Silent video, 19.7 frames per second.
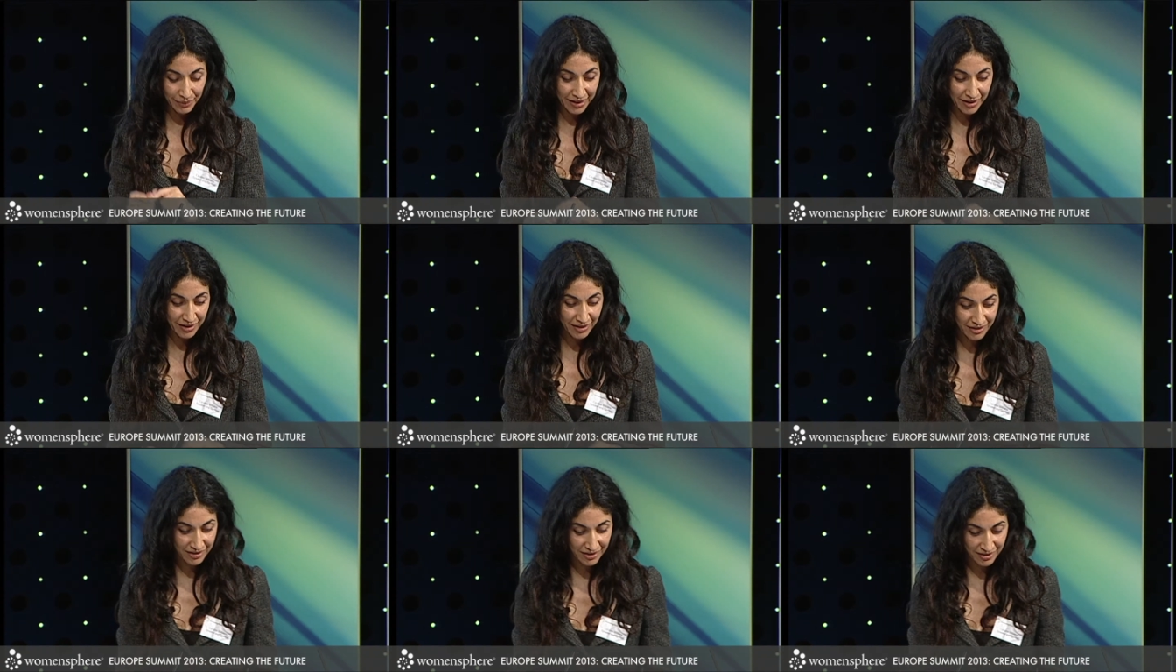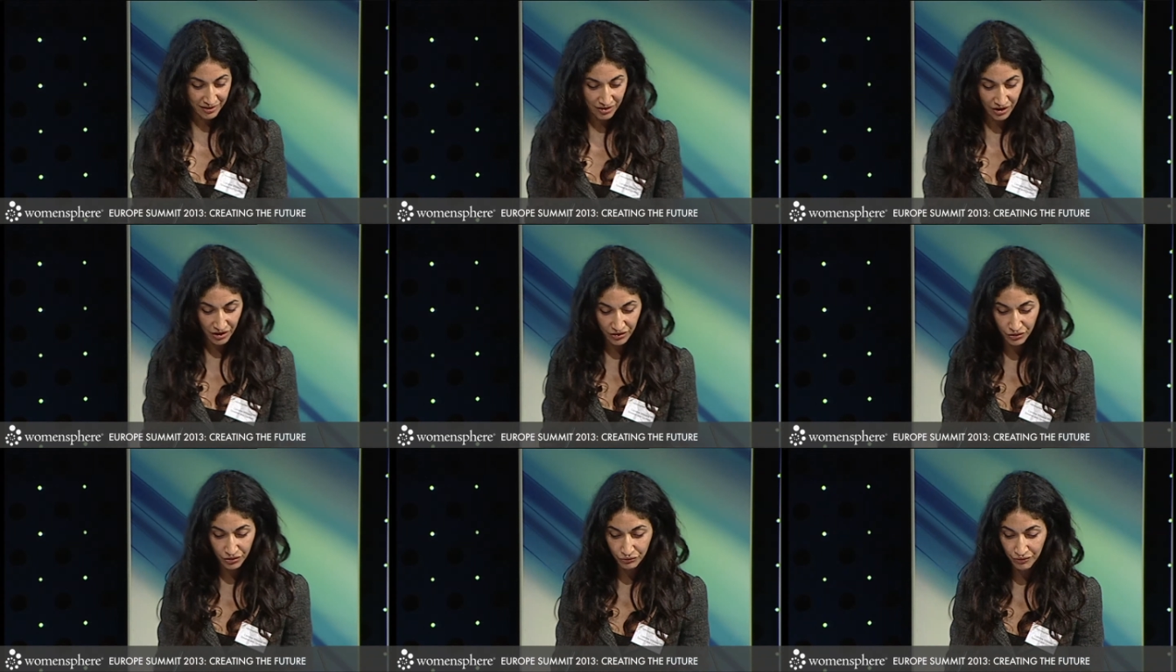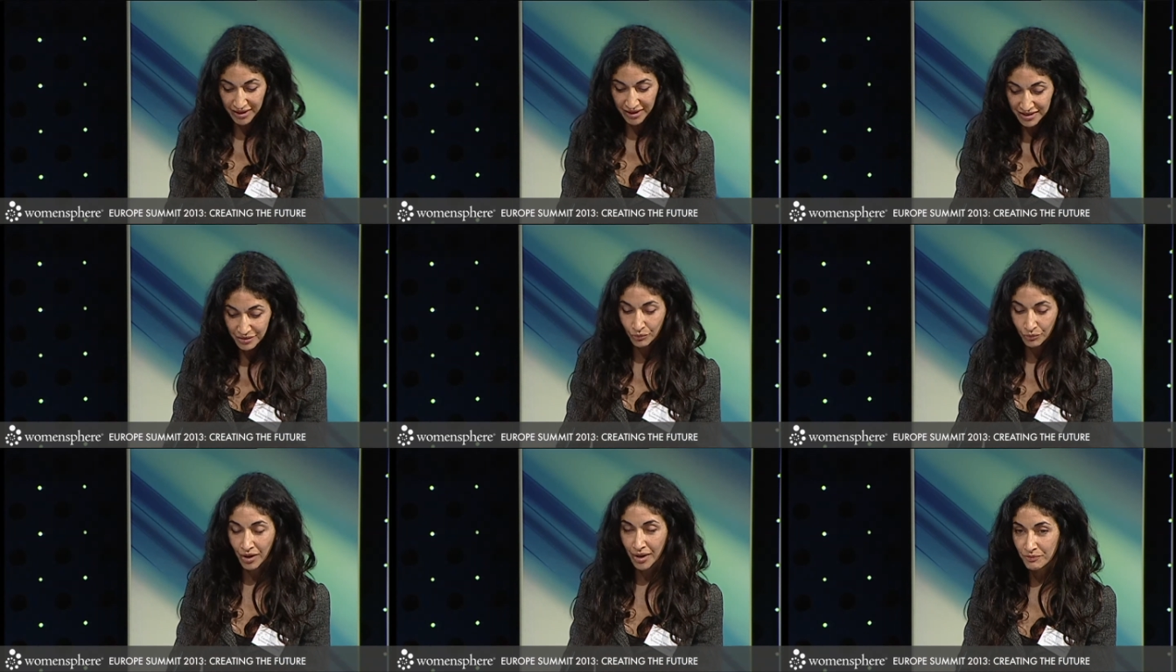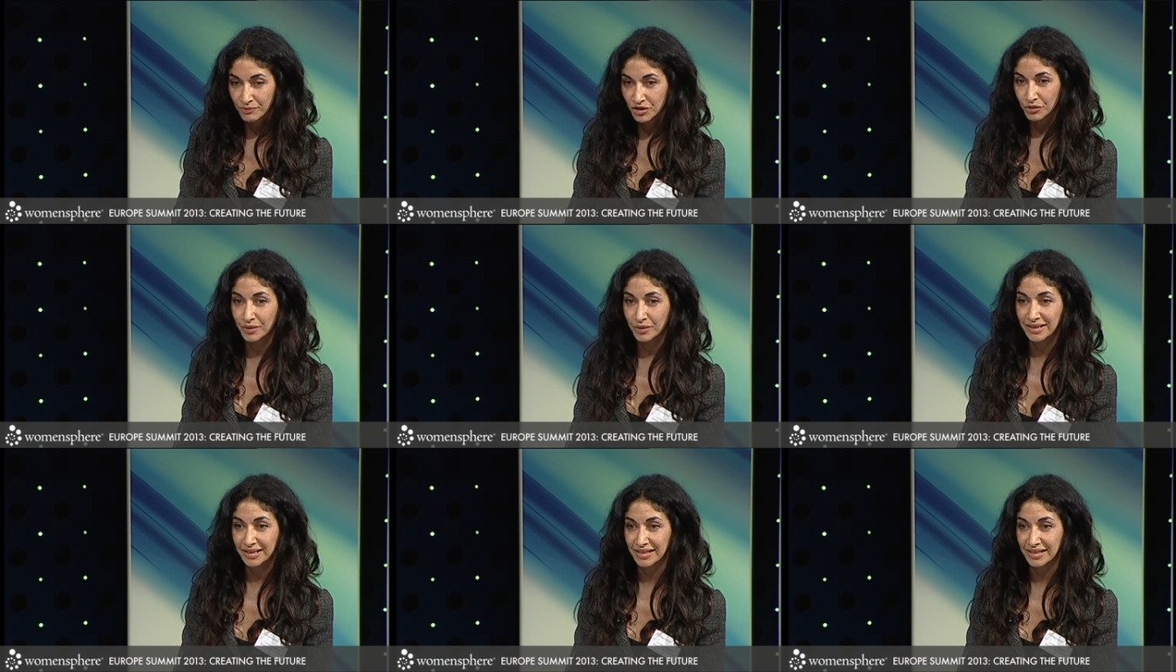because the reason why I'm
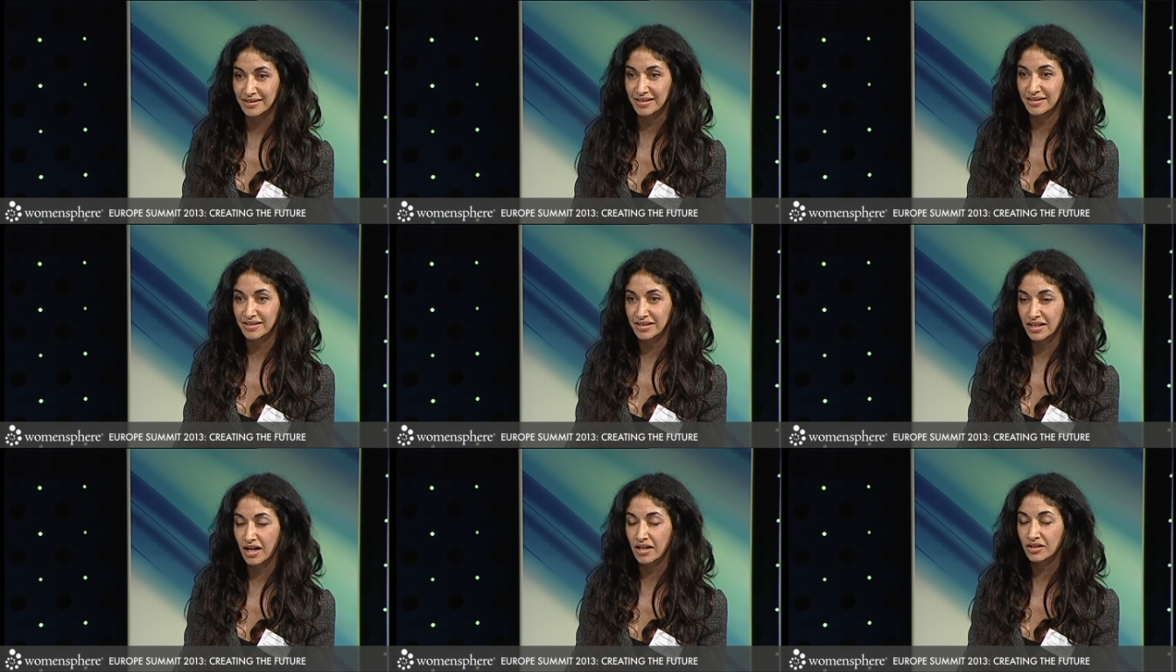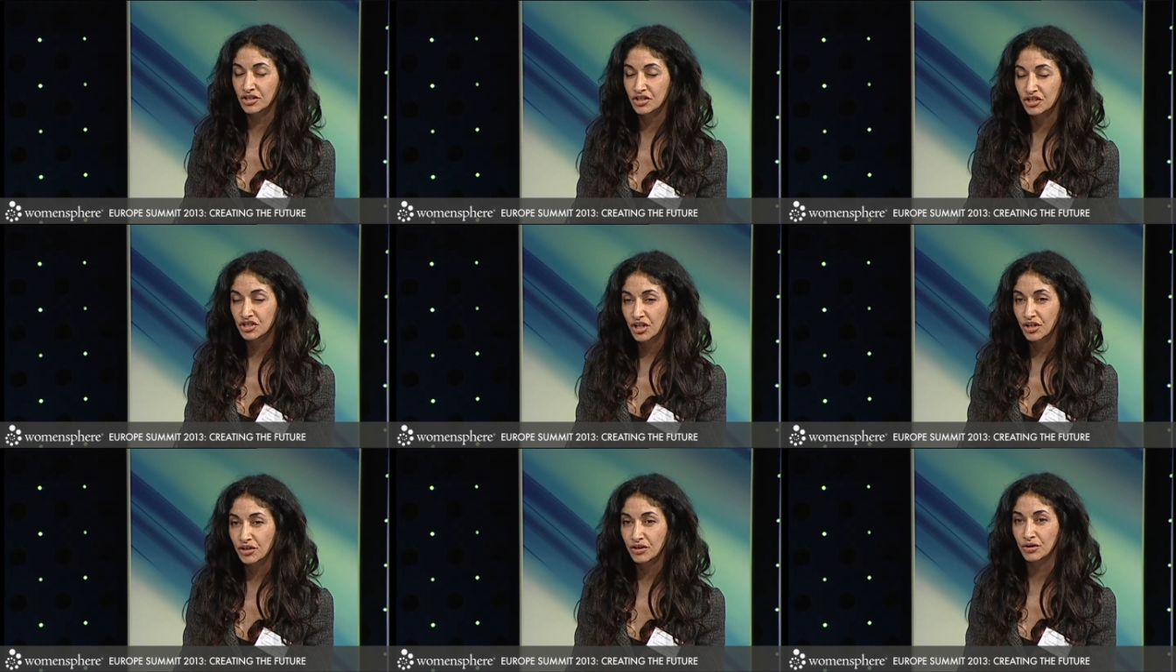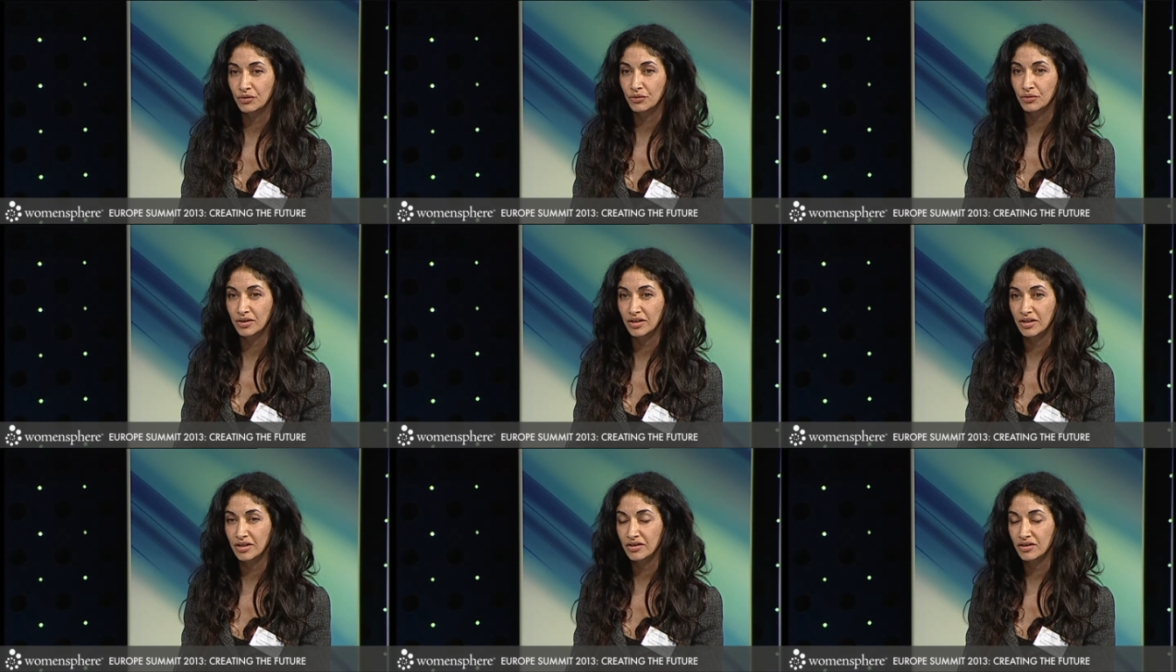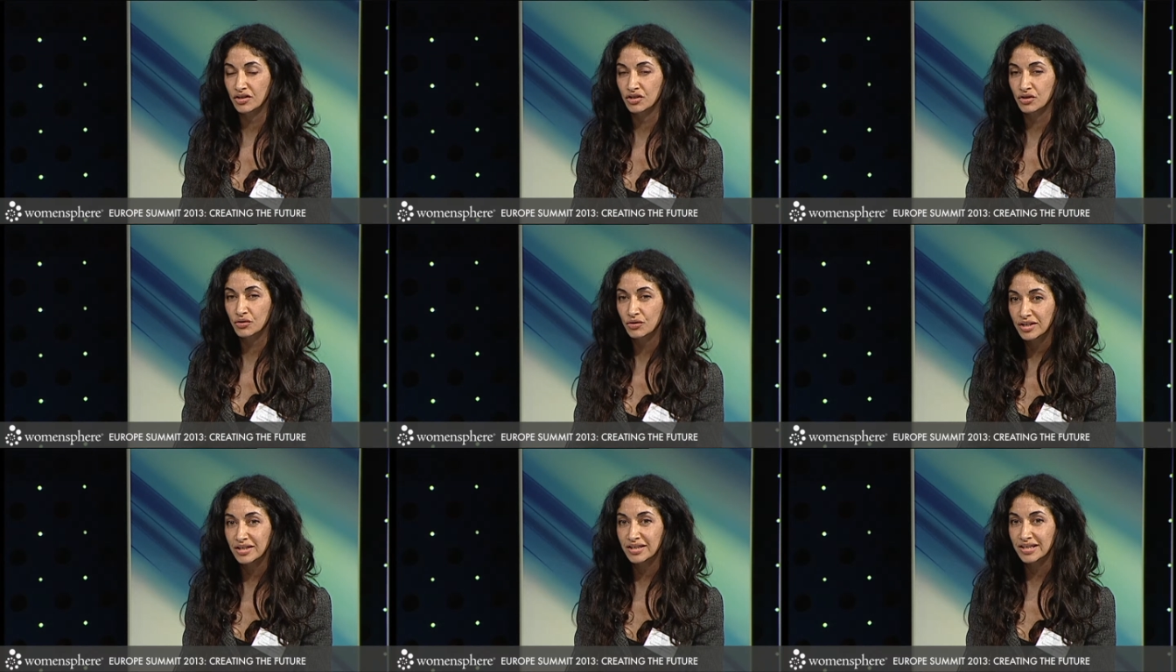doing this is to kind of show you the
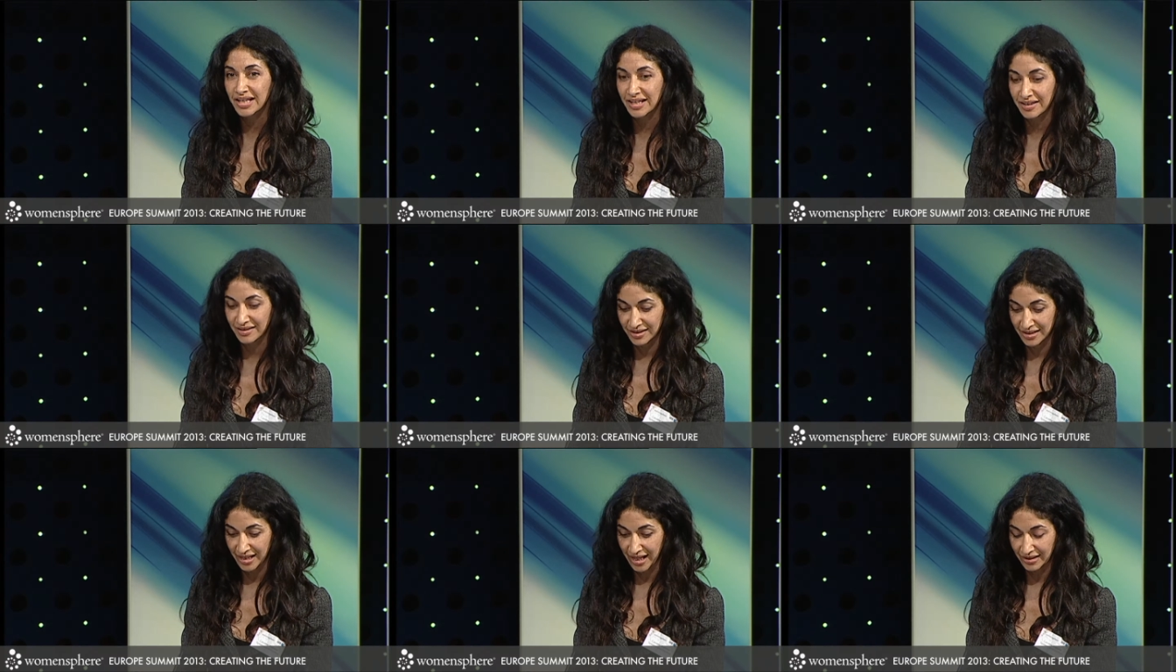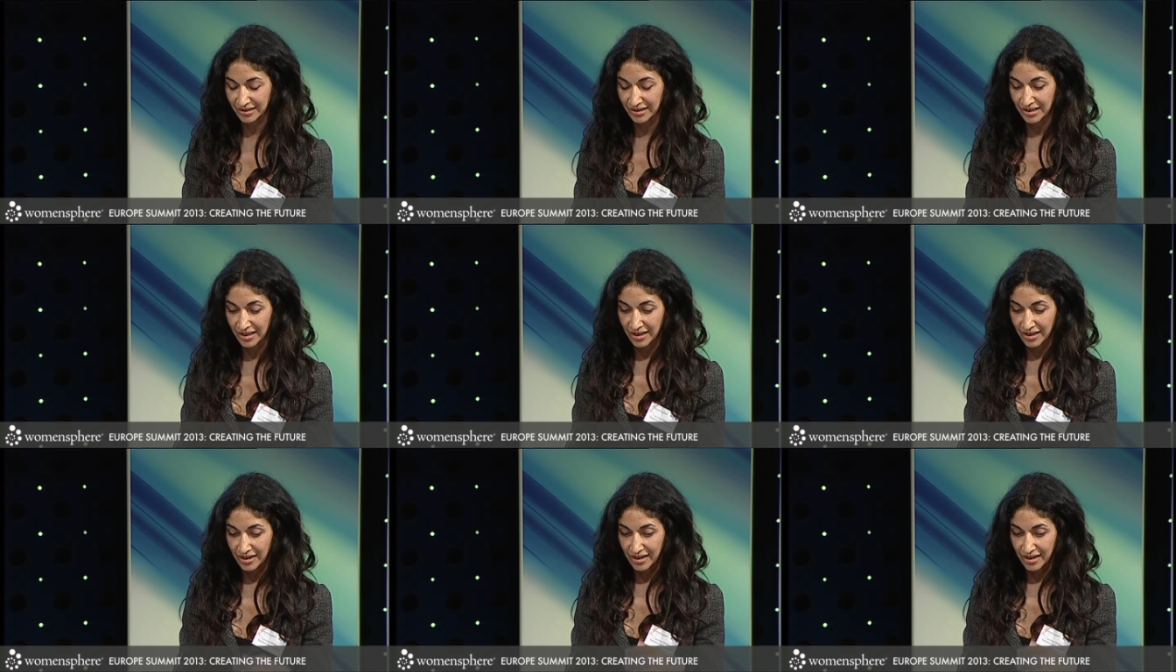sort of things that